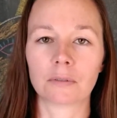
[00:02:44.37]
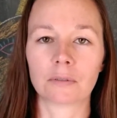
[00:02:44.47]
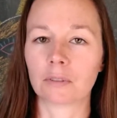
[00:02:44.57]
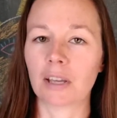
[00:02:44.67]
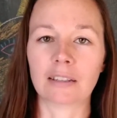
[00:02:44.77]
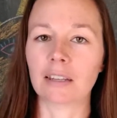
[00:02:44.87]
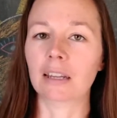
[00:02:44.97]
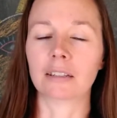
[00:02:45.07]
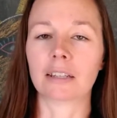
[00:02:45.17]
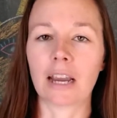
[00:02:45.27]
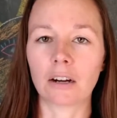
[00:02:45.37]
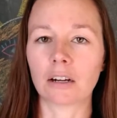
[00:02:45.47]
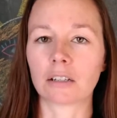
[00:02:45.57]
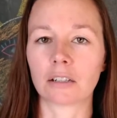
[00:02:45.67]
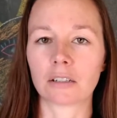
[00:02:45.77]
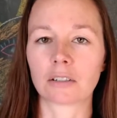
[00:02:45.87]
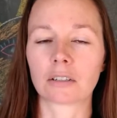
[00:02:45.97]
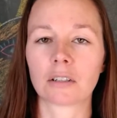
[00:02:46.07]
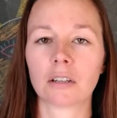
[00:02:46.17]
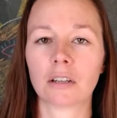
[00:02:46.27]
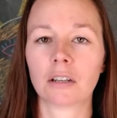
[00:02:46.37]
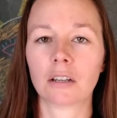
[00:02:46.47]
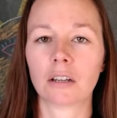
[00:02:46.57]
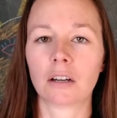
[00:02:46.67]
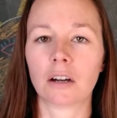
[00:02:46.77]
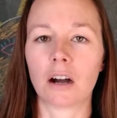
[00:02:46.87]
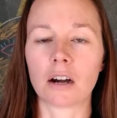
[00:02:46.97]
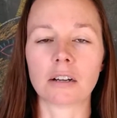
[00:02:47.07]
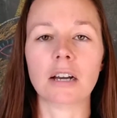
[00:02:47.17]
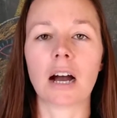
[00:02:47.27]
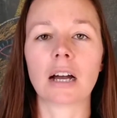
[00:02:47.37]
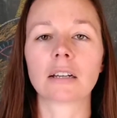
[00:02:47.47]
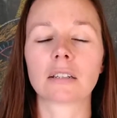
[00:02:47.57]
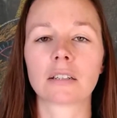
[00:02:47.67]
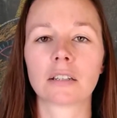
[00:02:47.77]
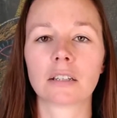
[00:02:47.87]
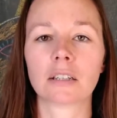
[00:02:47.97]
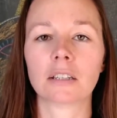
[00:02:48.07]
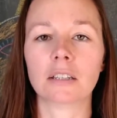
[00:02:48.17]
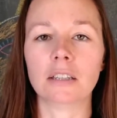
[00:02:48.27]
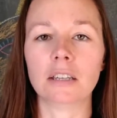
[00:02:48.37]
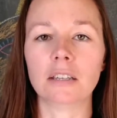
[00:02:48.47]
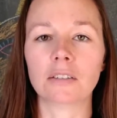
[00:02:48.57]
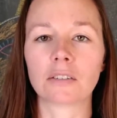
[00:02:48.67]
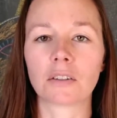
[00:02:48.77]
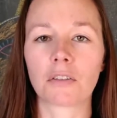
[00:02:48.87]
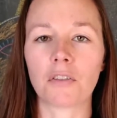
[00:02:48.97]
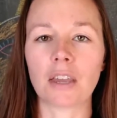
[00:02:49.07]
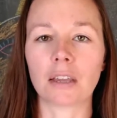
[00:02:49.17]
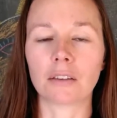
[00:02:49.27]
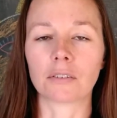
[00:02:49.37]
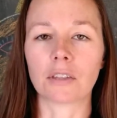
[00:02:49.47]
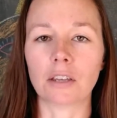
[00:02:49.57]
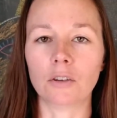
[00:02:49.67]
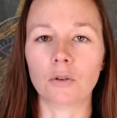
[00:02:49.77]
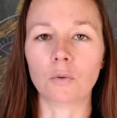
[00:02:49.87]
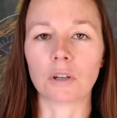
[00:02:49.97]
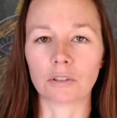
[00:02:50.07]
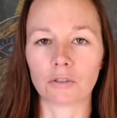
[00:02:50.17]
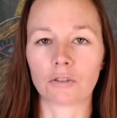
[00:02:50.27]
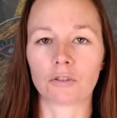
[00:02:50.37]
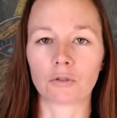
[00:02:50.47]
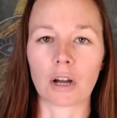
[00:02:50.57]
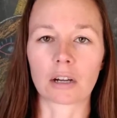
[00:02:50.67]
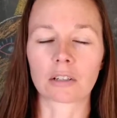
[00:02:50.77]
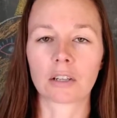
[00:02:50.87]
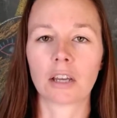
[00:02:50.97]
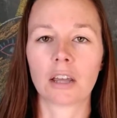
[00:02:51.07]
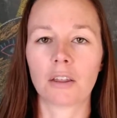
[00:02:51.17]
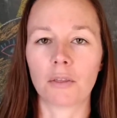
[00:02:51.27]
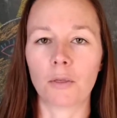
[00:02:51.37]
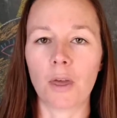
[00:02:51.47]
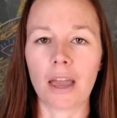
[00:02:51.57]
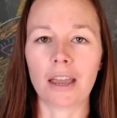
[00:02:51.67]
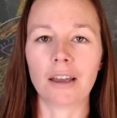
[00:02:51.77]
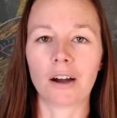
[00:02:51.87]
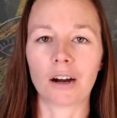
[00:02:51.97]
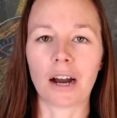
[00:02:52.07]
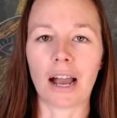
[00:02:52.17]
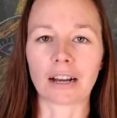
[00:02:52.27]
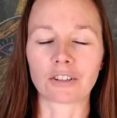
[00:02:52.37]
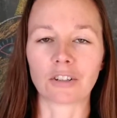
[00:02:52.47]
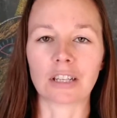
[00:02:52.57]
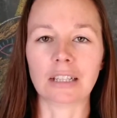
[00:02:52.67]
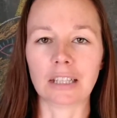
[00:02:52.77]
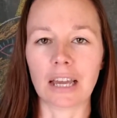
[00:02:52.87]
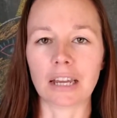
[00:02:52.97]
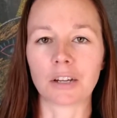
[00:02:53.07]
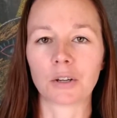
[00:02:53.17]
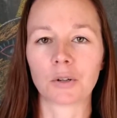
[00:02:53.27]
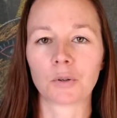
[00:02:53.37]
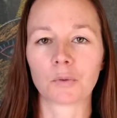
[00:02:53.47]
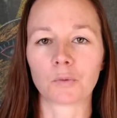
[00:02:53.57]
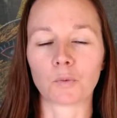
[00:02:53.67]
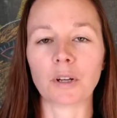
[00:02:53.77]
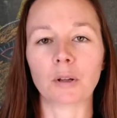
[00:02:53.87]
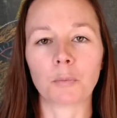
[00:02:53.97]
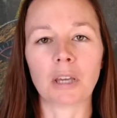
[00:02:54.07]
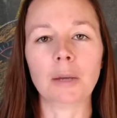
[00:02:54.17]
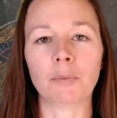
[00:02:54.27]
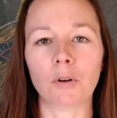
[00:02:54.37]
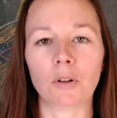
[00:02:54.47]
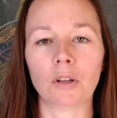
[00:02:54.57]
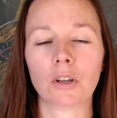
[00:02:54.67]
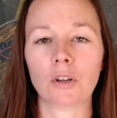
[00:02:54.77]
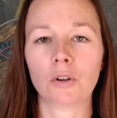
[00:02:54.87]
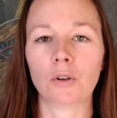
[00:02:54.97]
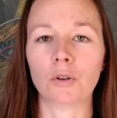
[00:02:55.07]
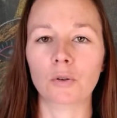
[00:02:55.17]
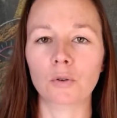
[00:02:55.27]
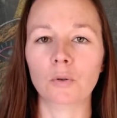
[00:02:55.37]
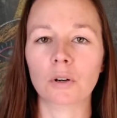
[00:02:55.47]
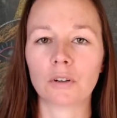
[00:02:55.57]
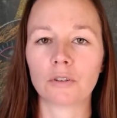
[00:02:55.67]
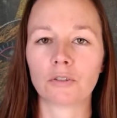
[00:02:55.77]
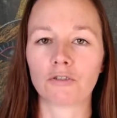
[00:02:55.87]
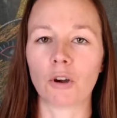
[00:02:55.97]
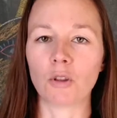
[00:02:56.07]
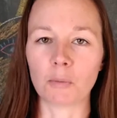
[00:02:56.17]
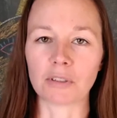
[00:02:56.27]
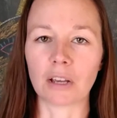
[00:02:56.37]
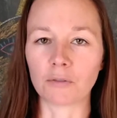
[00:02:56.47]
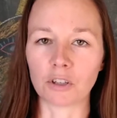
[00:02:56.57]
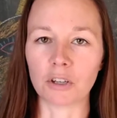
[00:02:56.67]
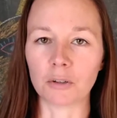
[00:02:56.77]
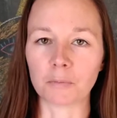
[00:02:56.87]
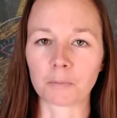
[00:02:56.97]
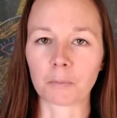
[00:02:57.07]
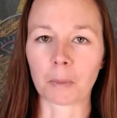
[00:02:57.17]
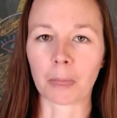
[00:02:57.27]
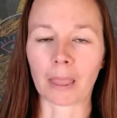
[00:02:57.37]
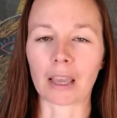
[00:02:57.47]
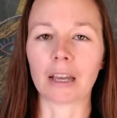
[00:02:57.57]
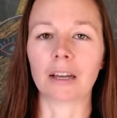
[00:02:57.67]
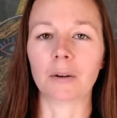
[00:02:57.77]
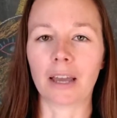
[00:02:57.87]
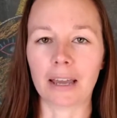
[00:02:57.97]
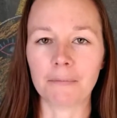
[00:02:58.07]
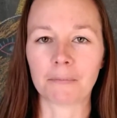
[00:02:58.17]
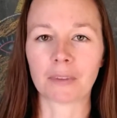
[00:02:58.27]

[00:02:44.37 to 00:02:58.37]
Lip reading: So that's it. Characters are not these things that you construct. They are actually like real people who show themselves to you. Okay?